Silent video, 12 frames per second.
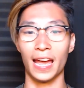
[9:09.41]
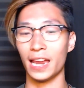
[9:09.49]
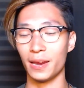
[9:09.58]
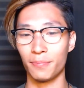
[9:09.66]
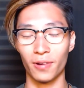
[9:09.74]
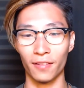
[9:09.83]

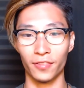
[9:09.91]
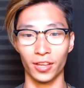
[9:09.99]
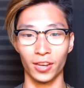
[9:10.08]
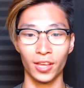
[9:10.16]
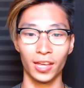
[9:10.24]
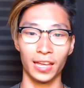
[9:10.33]
any
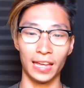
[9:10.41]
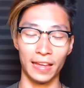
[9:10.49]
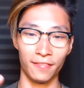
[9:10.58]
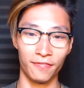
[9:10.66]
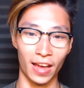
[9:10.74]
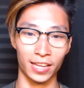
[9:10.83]
profit.
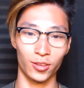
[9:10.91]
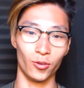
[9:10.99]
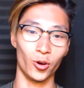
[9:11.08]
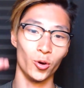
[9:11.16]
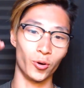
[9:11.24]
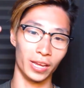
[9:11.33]
In fact,
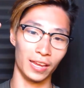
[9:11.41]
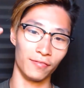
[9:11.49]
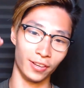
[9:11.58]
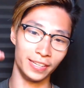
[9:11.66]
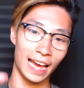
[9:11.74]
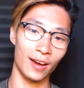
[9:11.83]
you're going
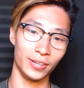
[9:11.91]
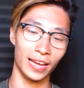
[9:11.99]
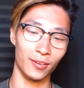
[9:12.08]
even down.